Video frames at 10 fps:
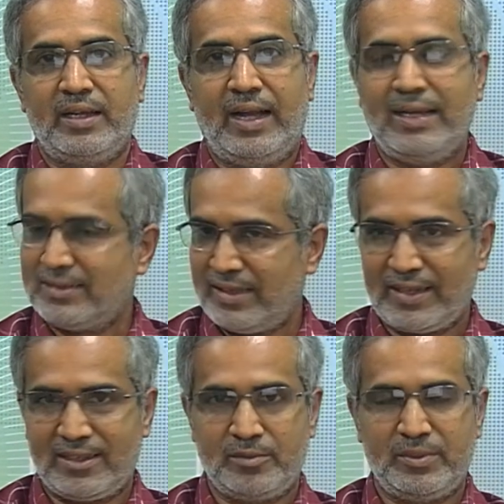as
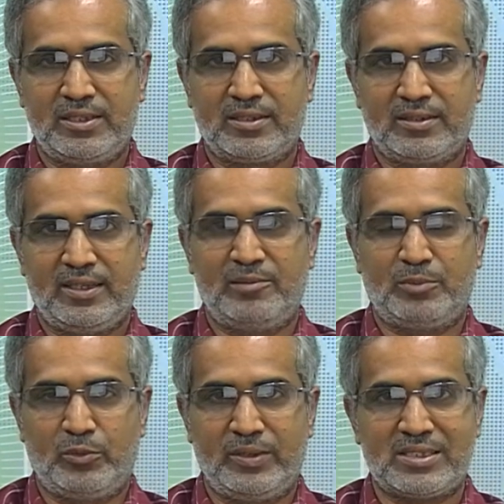academics and
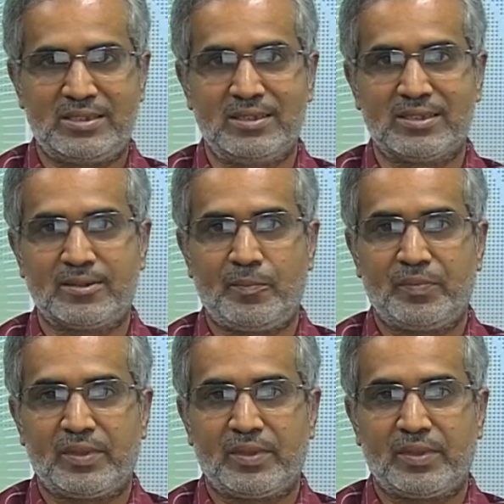professionals,